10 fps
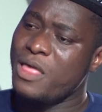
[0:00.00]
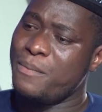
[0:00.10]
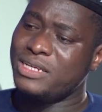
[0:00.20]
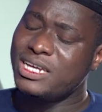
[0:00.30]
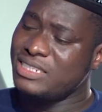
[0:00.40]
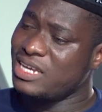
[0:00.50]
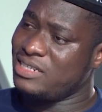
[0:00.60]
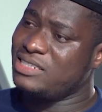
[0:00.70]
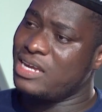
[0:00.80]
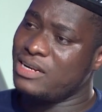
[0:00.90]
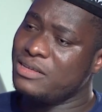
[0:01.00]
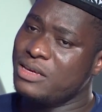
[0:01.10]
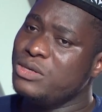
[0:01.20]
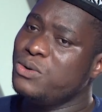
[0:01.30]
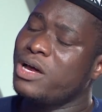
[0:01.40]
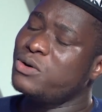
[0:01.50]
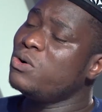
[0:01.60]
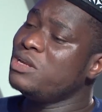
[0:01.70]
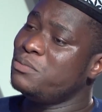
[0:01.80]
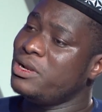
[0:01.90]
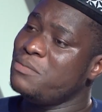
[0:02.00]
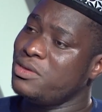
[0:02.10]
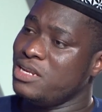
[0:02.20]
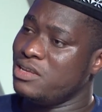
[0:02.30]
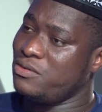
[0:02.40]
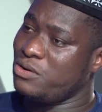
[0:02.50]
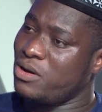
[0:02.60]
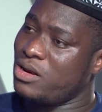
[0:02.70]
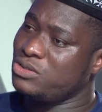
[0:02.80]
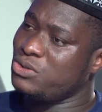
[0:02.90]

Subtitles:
But as I said, you can only blame individuals,